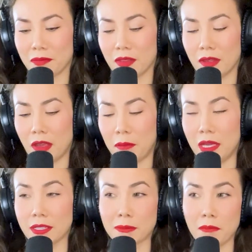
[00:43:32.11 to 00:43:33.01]
Yeah.
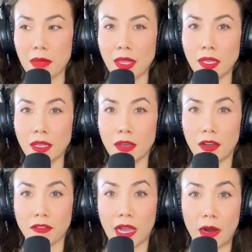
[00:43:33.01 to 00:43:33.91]
Because many
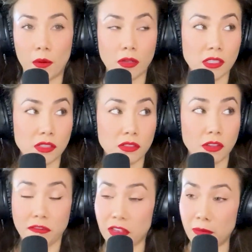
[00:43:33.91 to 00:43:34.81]
of our
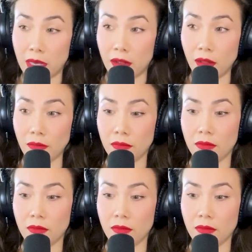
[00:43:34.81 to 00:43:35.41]
listeners are female,